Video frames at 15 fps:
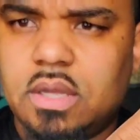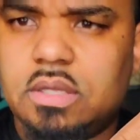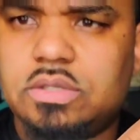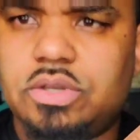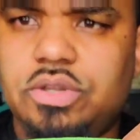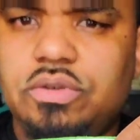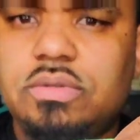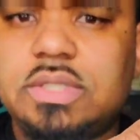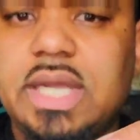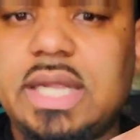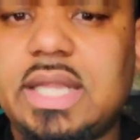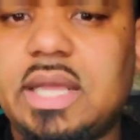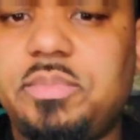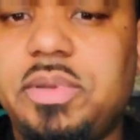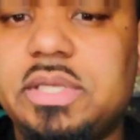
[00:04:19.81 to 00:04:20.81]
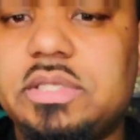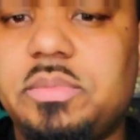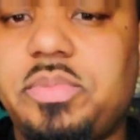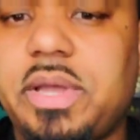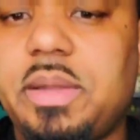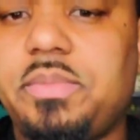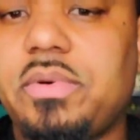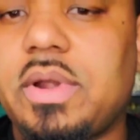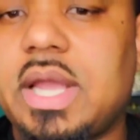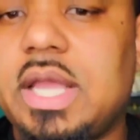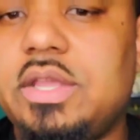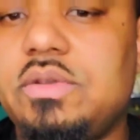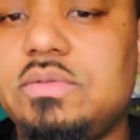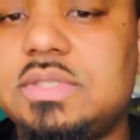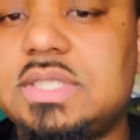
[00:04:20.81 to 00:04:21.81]
So you take that piece of paper and
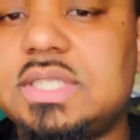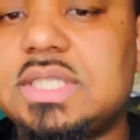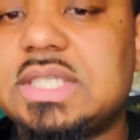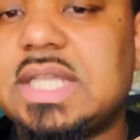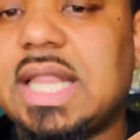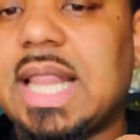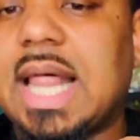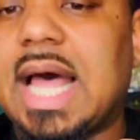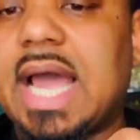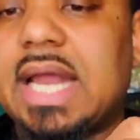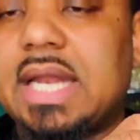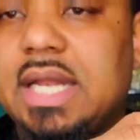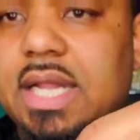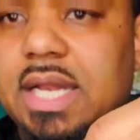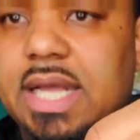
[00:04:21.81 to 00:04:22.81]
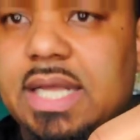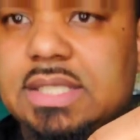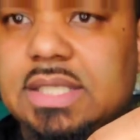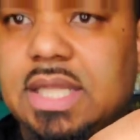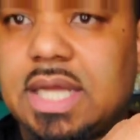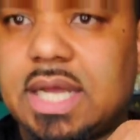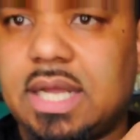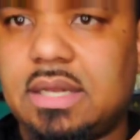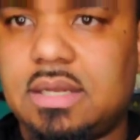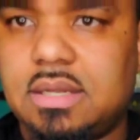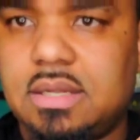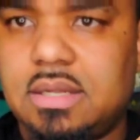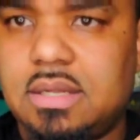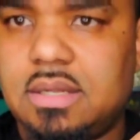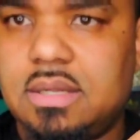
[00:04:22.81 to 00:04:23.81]
you slide it in that slot,
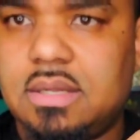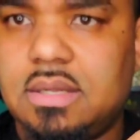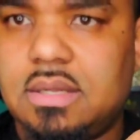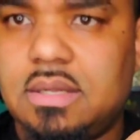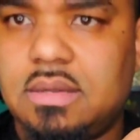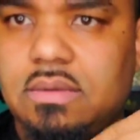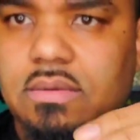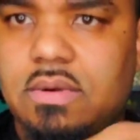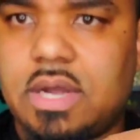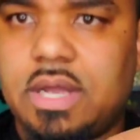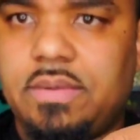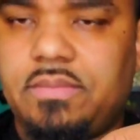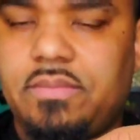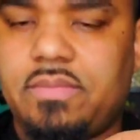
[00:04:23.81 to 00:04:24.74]
right?